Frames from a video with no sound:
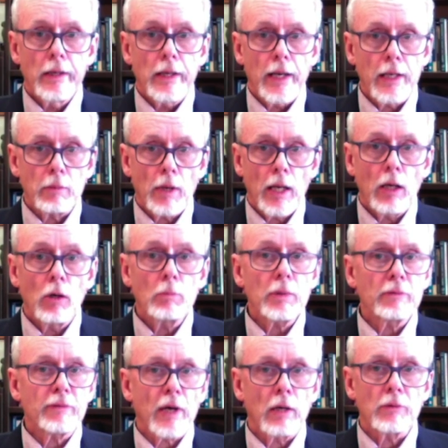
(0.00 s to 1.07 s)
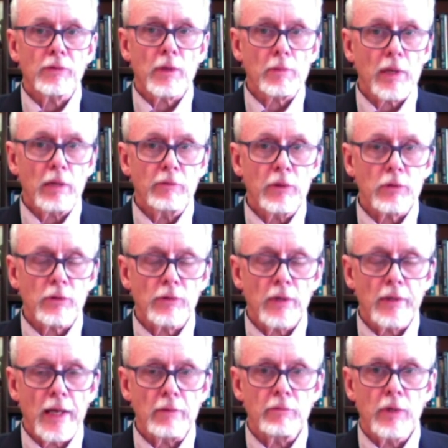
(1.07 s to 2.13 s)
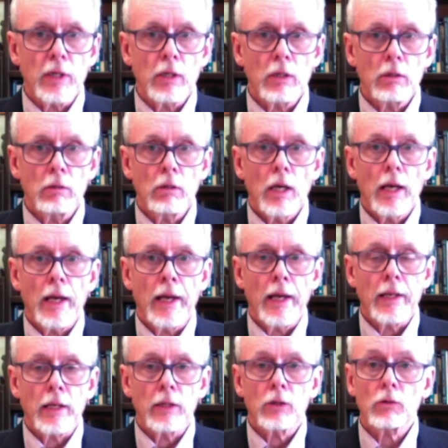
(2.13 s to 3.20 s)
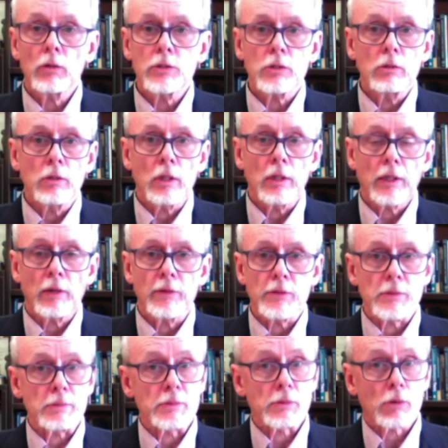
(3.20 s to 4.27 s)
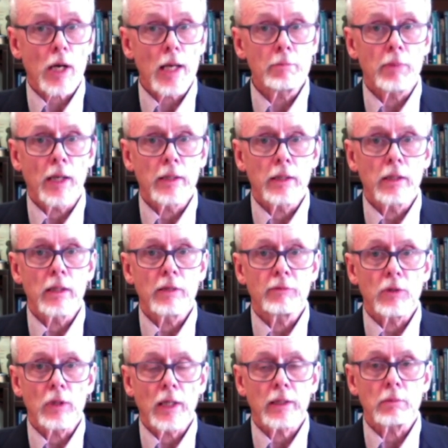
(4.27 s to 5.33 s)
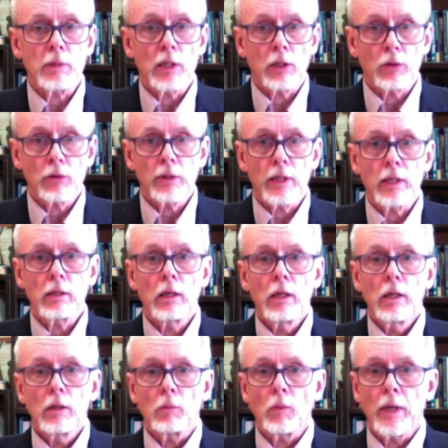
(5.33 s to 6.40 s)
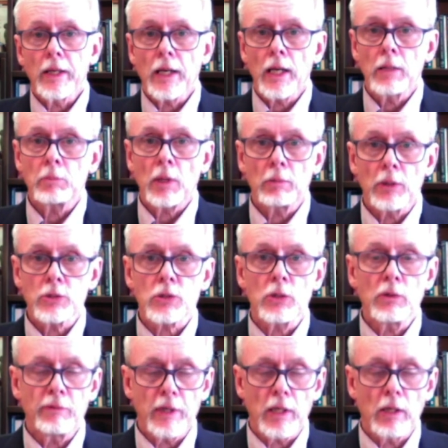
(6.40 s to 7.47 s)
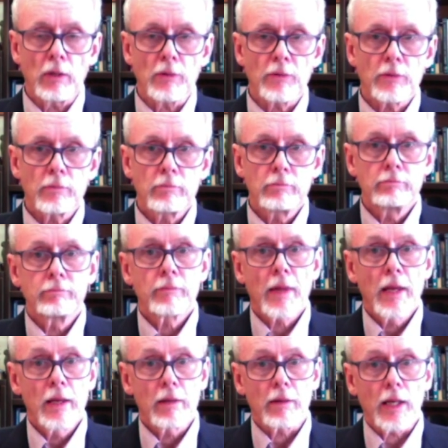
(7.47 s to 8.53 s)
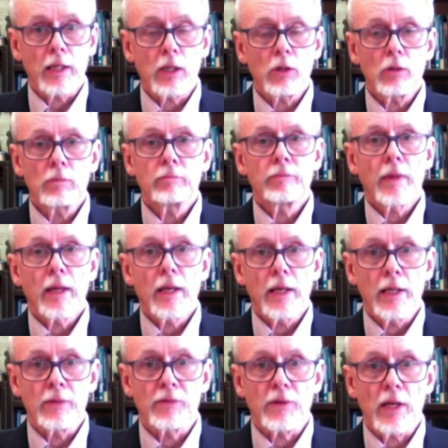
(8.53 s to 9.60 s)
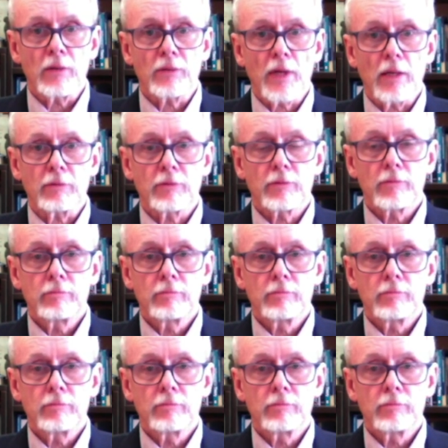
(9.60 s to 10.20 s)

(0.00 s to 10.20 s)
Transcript: Anyway, I hope you found something of interest in that video, and I encourage you to click on the subscribe button if you'd like to be alerted when I publish new videos. Thank you, and stay safe.